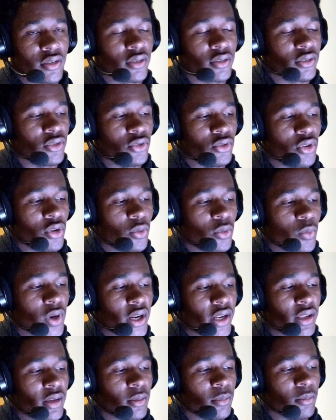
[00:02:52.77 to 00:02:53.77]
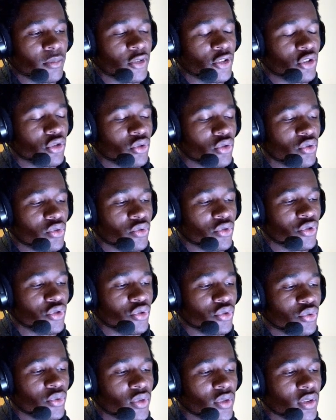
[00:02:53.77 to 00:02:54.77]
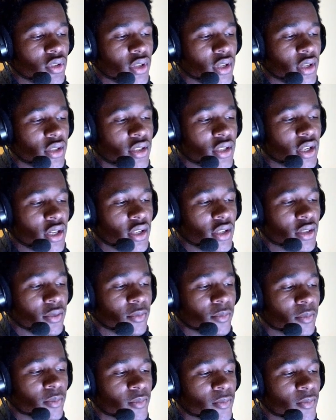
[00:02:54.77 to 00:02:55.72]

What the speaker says: You don't want him to get taken.